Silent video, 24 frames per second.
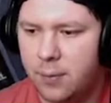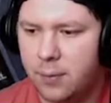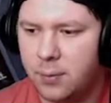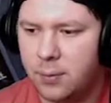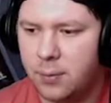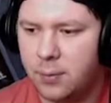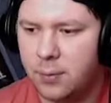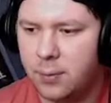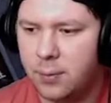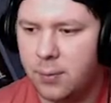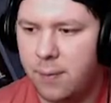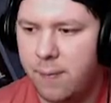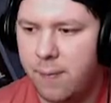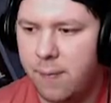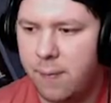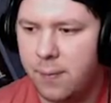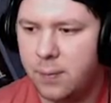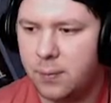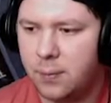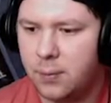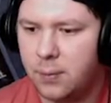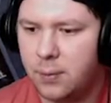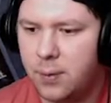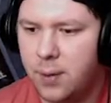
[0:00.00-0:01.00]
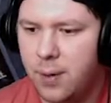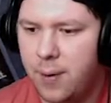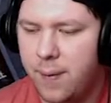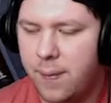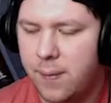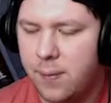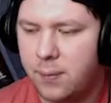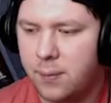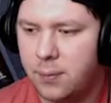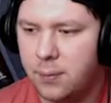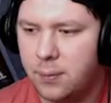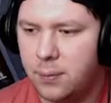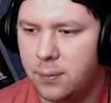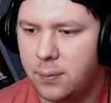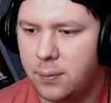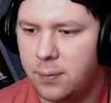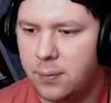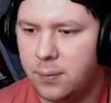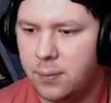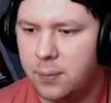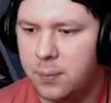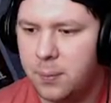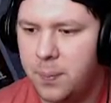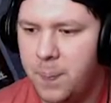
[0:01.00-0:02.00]

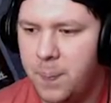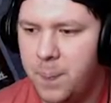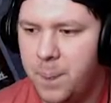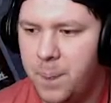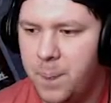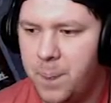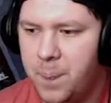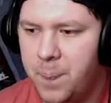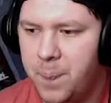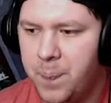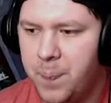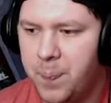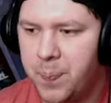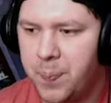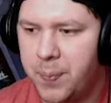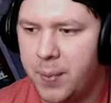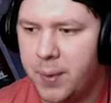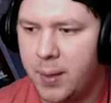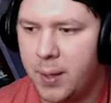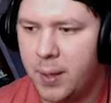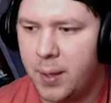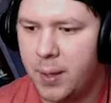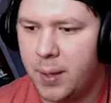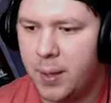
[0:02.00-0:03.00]
[no speech]